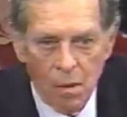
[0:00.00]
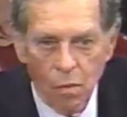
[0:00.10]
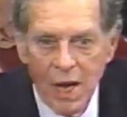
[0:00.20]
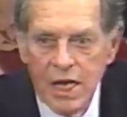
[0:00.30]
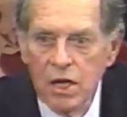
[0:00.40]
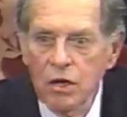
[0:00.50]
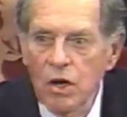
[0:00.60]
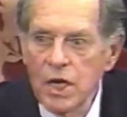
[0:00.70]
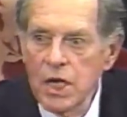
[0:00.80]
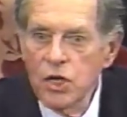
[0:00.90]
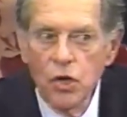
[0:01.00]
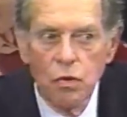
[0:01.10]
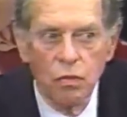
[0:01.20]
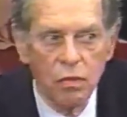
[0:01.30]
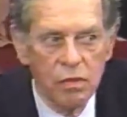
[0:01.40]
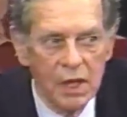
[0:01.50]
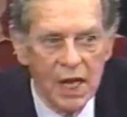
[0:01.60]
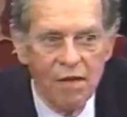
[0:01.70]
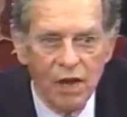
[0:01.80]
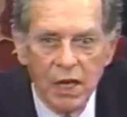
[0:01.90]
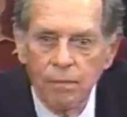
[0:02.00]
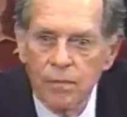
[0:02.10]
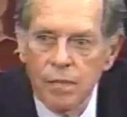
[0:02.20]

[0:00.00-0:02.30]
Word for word: What are you going to do living?